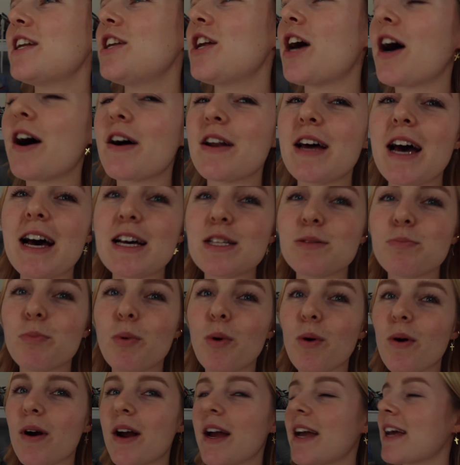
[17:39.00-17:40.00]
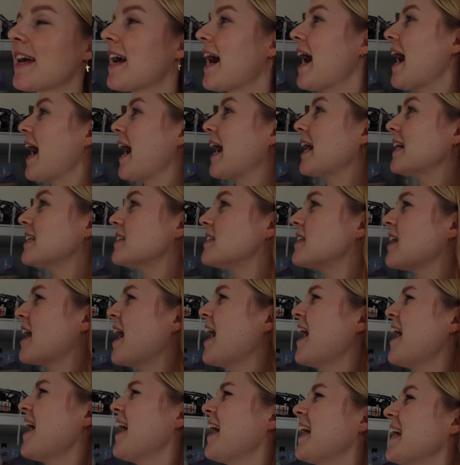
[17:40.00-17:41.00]
not as boring as,
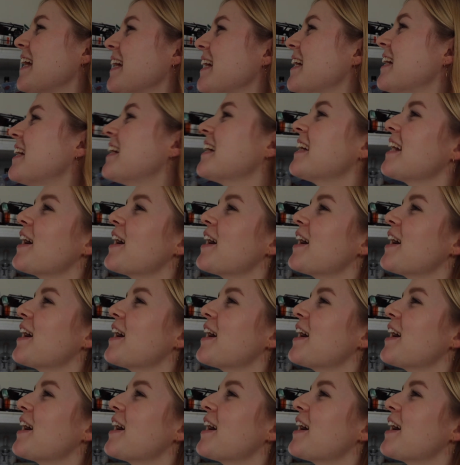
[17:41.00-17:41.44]
hey,